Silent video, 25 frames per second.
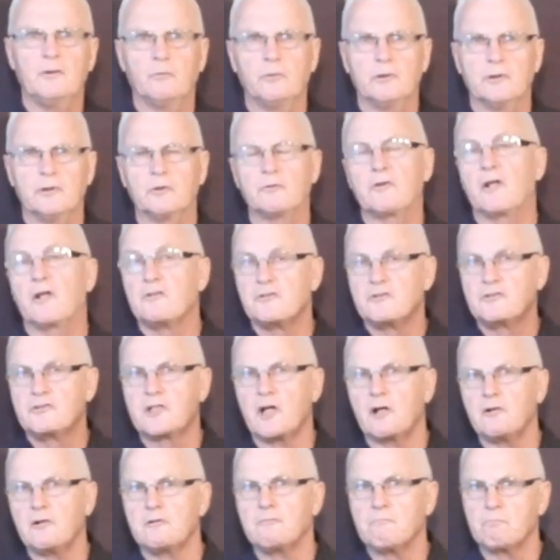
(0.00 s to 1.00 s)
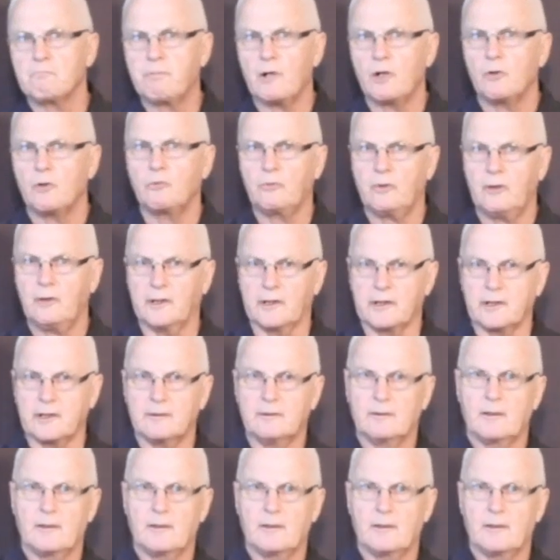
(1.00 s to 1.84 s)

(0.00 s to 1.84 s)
the world don't boldly